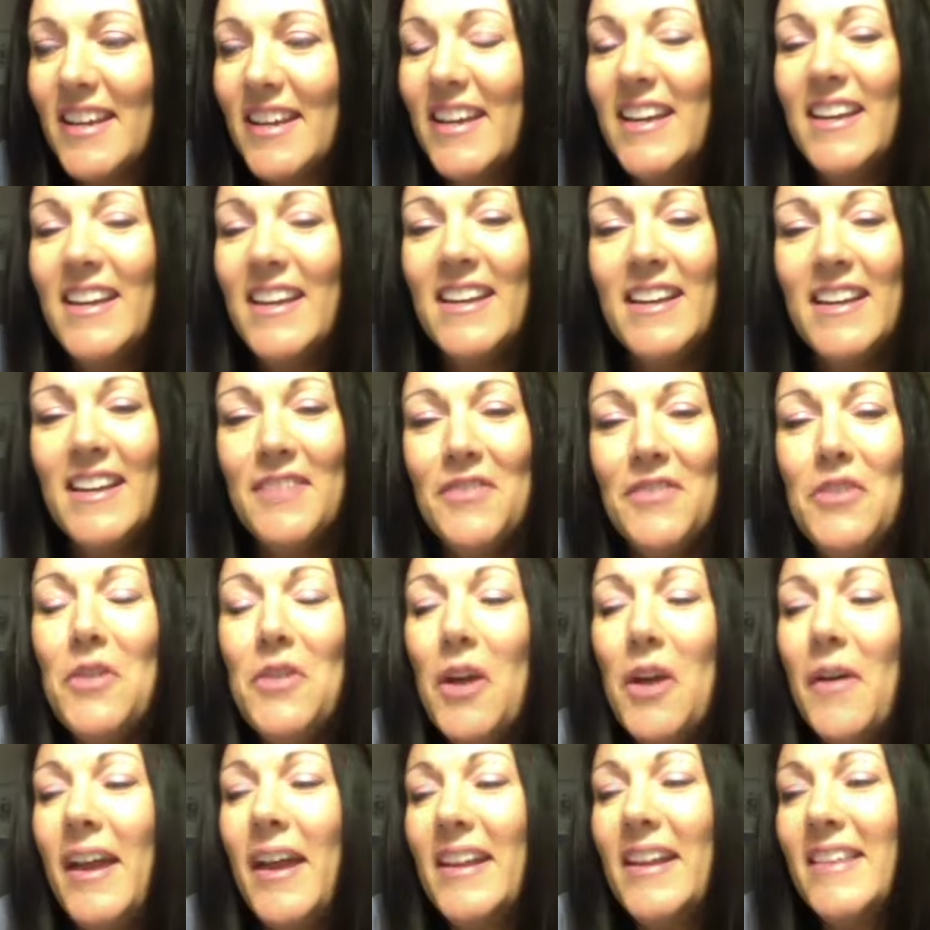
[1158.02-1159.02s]
If you
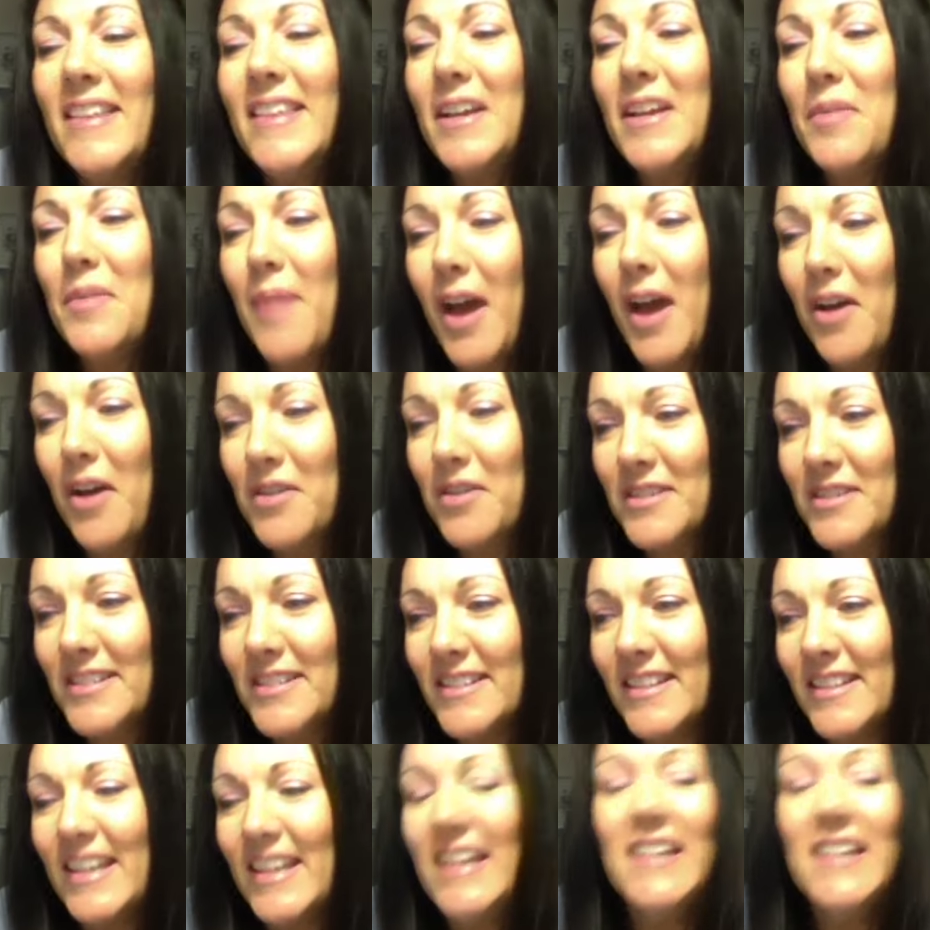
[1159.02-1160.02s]
know anything about
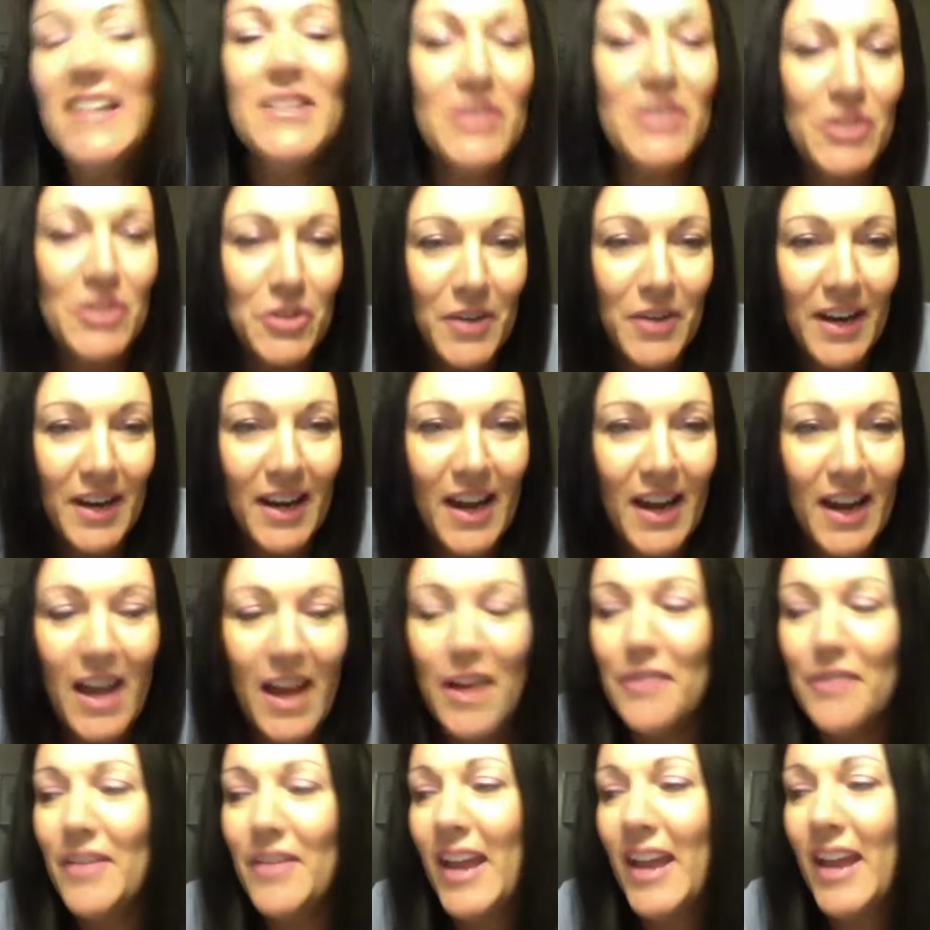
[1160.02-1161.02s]
the history
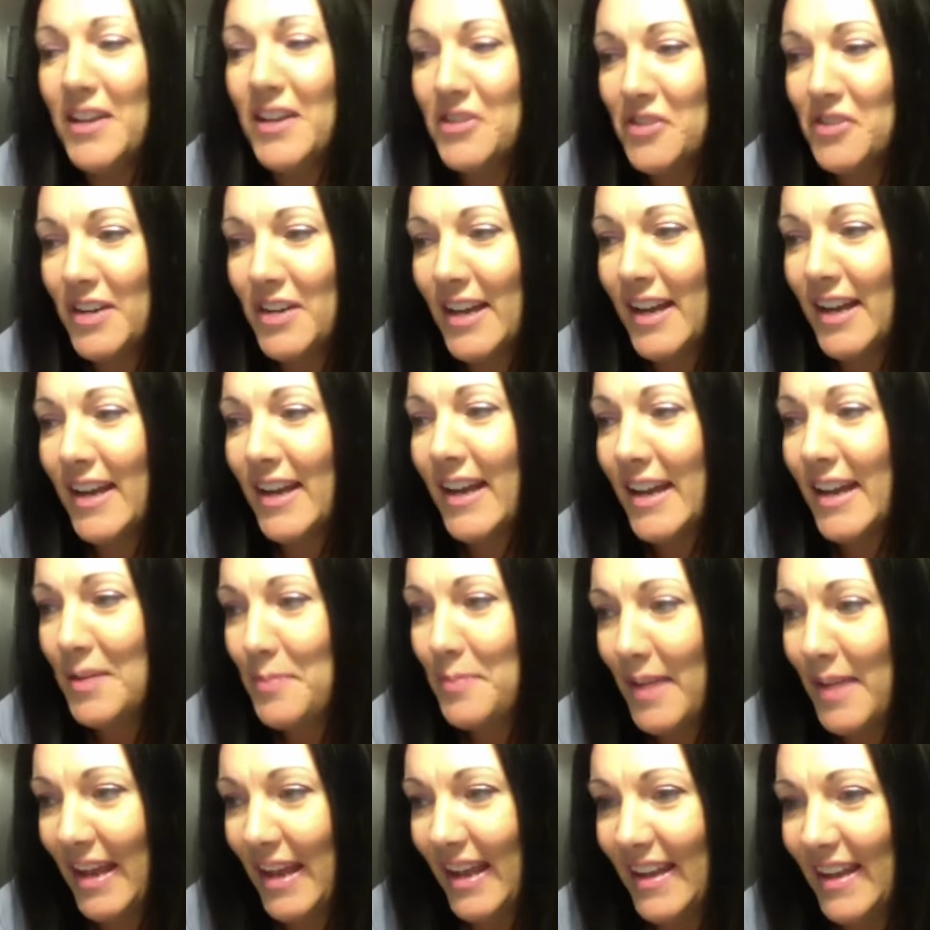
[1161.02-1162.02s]
of Andrea and
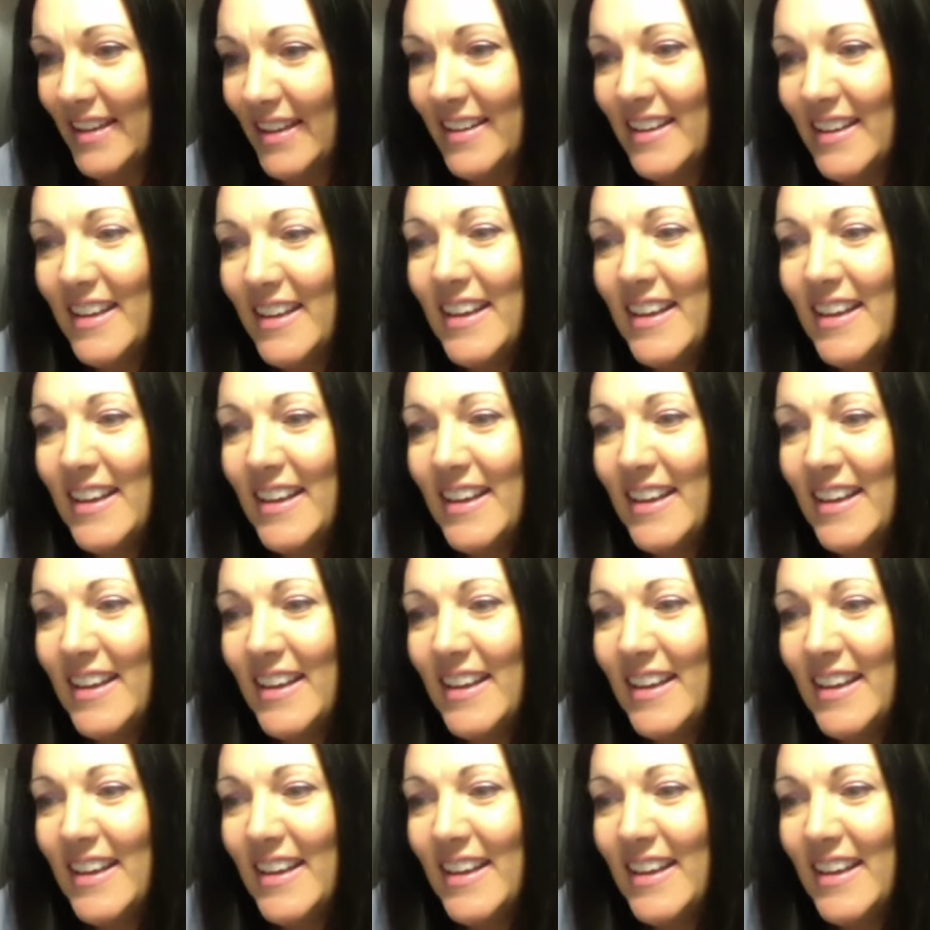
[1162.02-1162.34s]
me,